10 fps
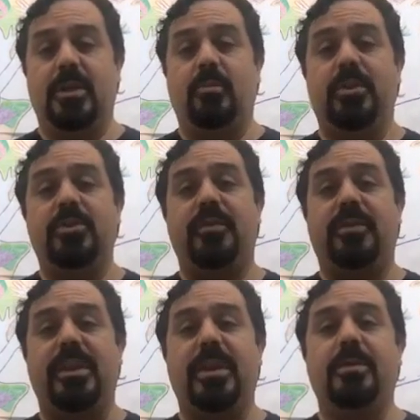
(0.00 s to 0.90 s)
When you
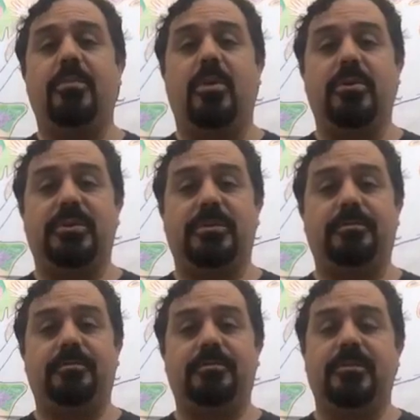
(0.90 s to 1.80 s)
feel the impulse,
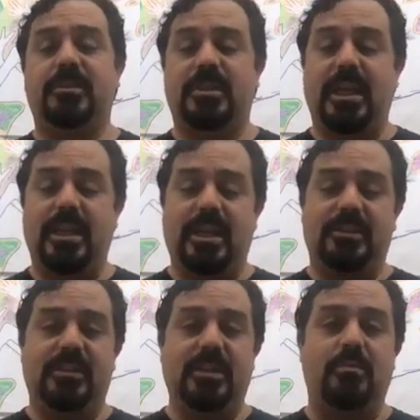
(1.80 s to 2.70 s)
take a
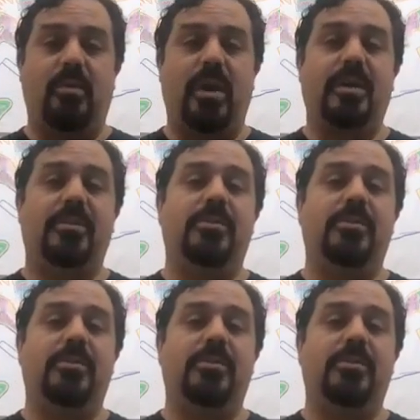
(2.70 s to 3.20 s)
nice deep breath